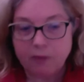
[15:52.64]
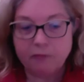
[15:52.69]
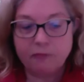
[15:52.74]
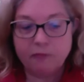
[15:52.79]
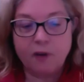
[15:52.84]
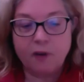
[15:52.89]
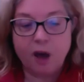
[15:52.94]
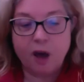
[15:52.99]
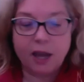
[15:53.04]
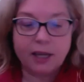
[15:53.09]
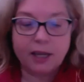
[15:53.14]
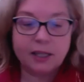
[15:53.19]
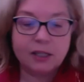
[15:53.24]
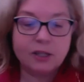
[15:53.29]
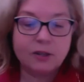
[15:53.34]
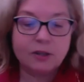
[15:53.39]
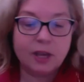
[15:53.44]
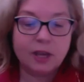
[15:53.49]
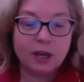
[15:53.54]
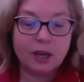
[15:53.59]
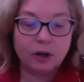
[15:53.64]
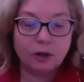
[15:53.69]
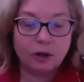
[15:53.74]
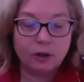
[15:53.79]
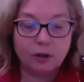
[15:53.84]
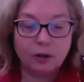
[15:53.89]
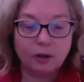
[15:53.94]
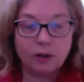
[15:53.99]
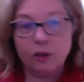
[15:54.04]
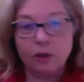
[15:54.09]
find
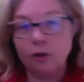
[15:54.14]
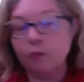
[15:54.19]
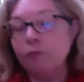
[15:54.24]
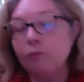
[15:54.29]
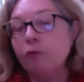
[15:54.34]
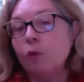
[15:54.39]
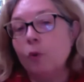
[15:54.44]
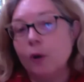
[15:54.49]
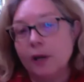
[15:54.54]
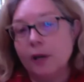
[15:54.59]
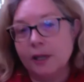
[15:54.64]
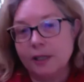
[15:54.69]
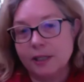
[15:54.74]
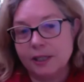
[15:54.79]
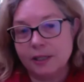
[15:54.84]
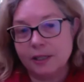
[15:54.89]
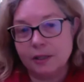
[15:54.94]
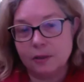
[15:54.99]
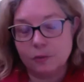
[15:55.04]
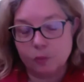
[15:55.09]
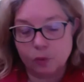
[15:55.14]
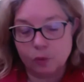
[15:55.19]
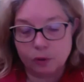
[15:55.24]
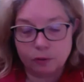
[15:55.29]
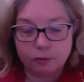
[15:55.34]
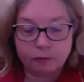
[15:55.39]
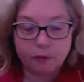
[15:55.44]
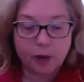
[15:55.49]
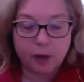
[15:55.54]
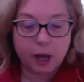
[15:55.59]
their voice, will
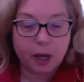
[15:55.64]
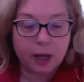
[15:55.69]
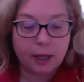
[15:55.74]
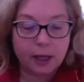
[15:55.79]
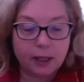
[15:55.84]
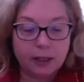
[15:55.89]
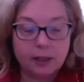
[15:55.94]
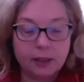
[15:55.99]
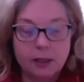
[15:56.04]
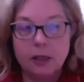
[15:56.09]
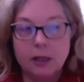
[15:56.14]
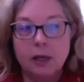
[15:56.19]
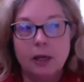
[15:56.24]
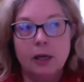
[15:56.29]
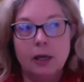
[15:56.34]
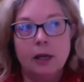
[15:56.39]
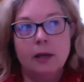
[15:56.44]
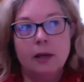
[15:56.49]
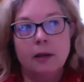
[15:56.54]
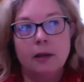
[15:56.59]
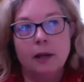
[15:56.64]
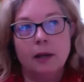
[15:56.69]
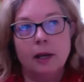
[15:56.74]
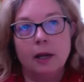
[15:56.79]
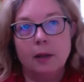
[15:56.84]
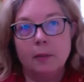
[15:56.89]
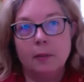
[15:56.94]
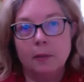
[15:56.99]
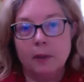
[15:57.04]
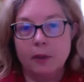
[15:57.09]
find
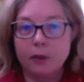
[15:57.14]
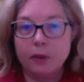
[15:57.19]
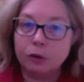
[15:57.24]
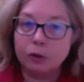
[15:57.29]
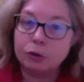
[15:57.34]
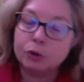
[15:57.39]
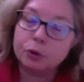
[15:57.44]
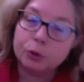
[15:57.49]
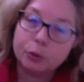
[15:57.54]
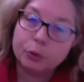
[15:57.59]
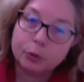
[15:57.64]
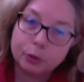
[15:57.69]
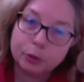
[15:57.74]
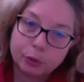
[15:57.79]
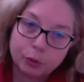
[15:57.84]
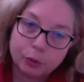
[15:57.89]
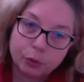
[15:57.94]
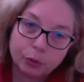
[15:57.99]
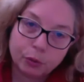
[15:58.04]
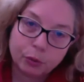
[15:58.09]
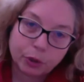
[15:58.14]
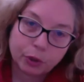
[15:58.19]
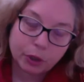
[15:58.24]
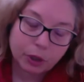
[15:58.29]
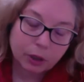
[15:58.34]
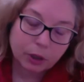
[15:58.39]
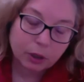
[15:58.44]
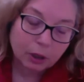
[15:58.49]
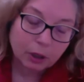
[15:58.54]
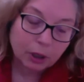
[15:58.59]
their truth,
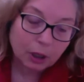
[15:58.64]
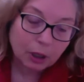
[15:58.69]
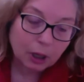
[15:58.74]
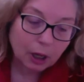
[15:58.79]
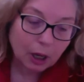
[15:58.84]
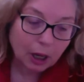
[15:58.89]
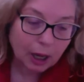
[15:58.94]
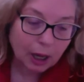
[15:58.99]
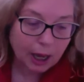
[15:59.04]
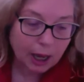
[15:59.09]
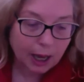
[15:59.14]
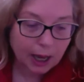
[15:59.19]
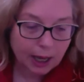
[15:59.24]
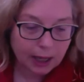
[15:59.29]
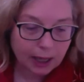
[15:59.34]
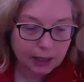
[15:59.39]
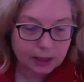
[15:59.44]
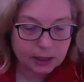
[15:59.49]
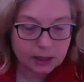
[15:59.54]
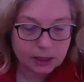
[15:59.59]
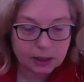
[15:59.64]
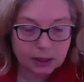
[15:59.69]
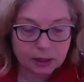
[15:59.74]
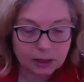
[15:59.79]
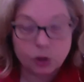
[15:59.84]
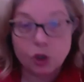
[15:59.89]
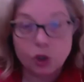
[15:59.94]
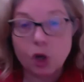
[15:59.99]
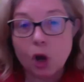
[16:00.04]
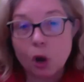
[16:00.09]
and
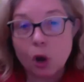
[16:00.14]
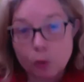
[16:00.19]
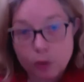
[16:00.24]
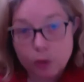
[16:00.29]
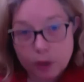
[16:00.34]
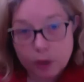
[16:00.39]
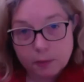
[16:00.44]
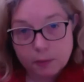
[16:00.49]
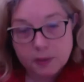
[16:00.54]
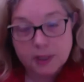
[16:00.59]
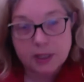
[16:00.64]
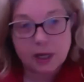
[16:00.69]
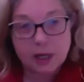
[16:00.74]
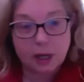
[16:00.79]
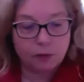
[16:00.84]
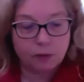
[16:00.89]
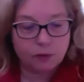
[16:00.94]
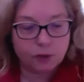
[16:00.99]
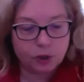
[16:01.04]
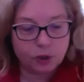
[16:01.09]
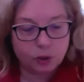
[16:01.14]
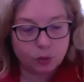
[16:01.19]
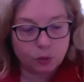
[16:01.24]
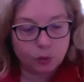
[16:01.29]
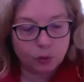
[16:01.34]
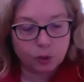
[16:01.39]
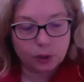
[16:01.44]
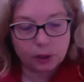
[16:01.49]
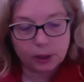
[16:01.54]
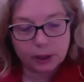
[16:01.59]
know themselves, to
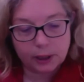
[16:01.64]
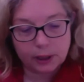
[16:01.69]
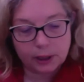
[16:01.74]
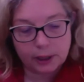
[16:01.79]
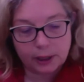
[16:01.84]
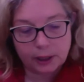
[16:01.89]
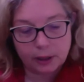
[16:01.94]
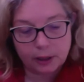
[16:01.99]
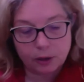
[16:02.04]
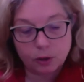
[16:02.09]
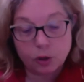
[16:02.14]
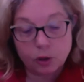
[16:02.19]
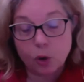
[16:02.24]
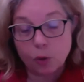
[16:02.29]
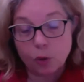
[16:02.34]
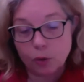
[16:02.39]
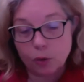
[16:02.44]
really know